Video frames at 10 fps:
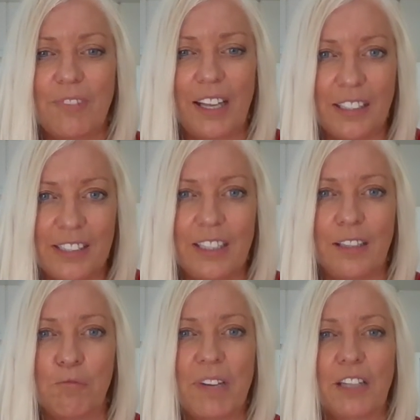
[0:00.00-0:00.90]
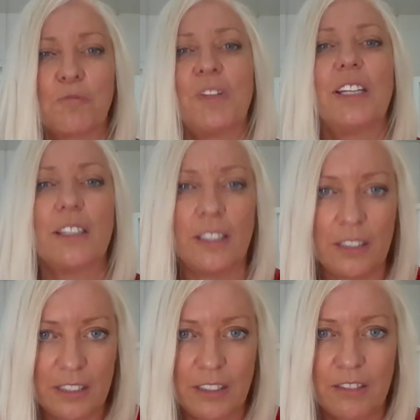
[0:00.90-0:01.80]
it did impact me.
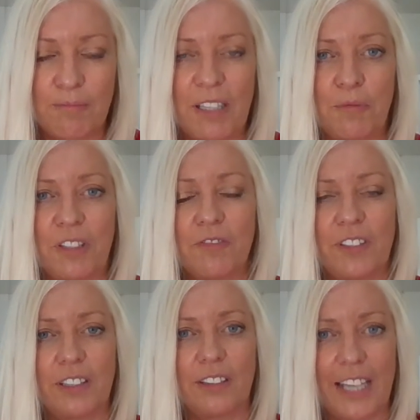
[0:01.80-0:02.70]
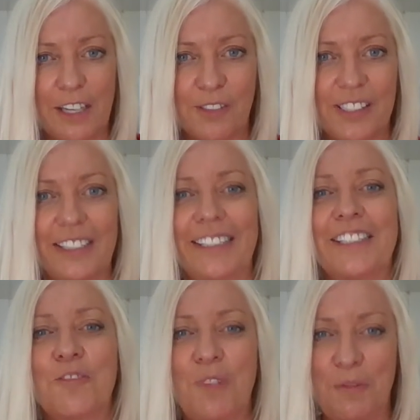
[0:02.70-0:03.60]
It did make me feel lousy. It
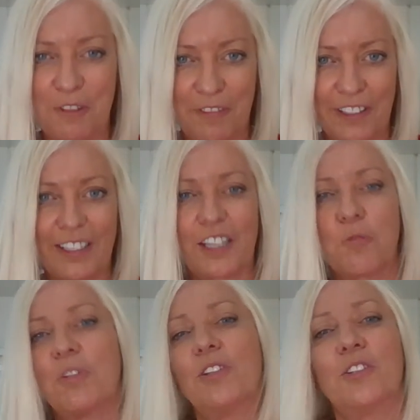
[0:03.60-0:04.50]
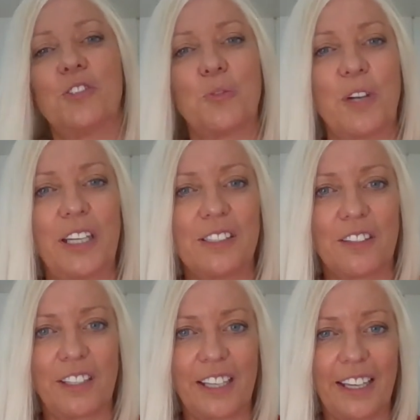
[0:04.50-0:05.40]
did make me feel like I put loads of weight
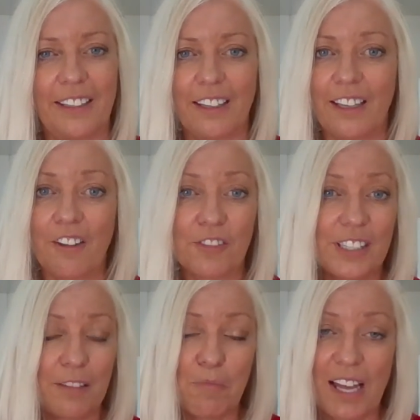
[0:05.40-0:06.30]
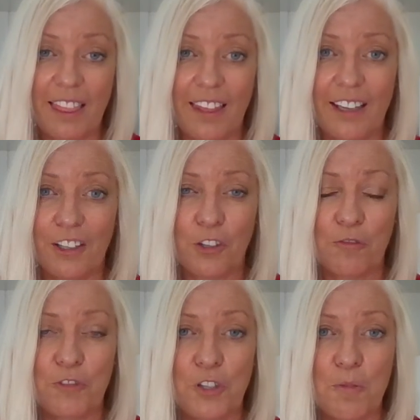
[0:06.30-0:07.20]
on again. And obviously by then I'd
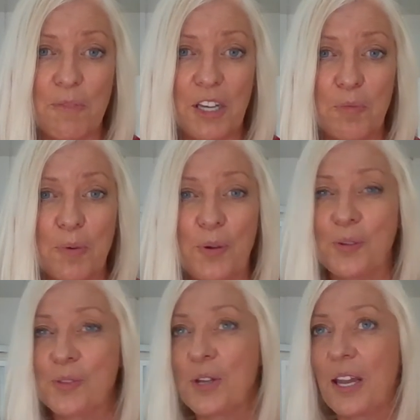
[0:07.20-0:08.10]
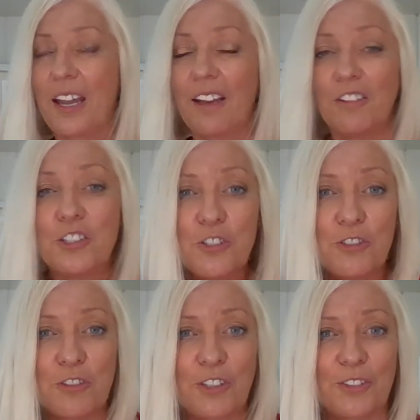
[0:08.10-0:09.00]
gone through the menopause and
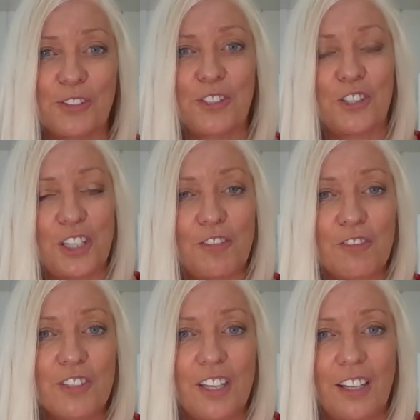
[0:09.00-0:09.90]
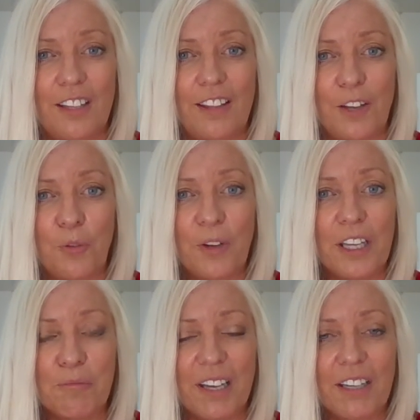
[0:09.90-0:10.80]
struggled to shift that
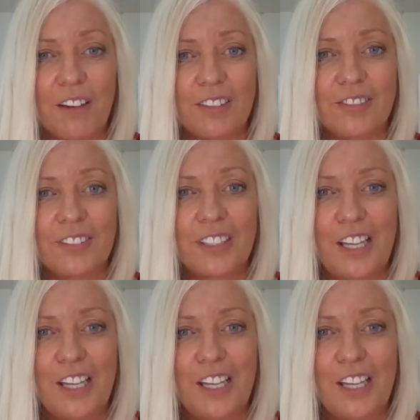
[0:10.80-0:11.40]
weight back off.